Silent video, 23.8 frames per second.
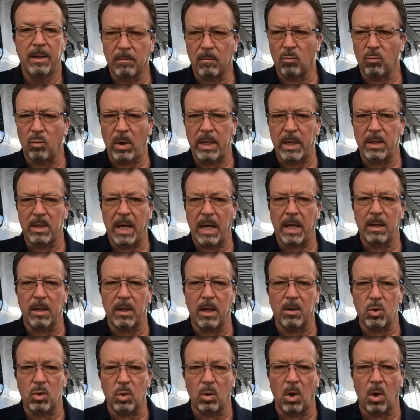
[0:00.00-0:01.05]
read that
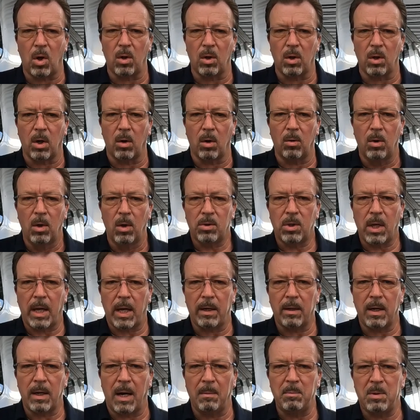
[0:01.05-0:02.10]
not too long ago,
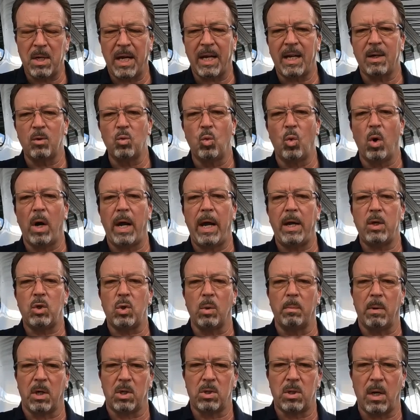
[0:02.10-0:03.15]
that I'm taking way
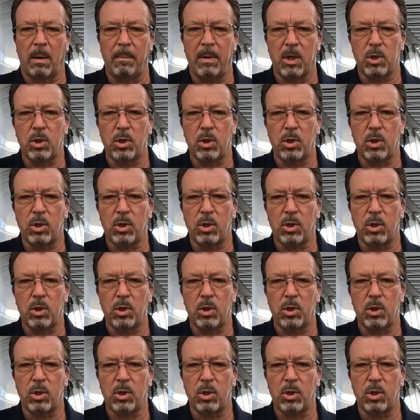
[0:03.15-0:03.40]
too much time.